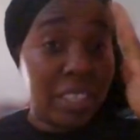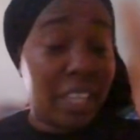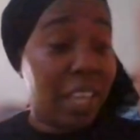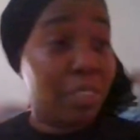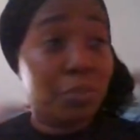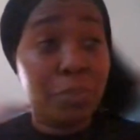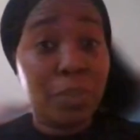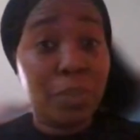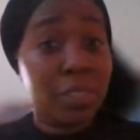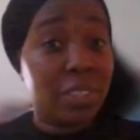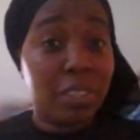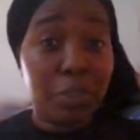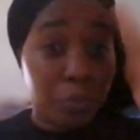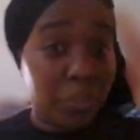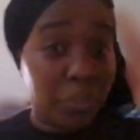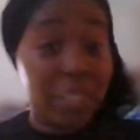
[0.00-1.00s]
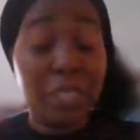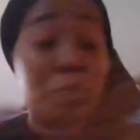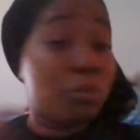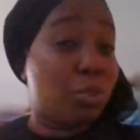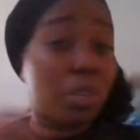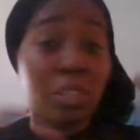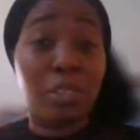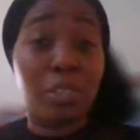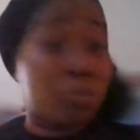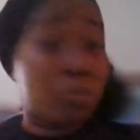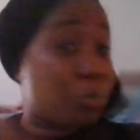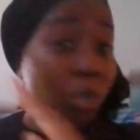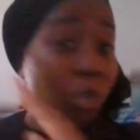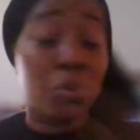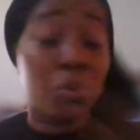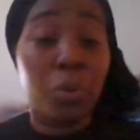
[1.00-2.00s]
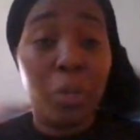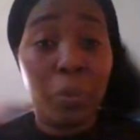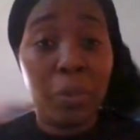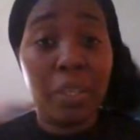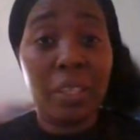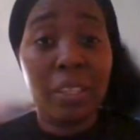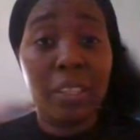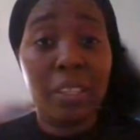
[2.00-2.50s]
that you've been reading will just will just go away.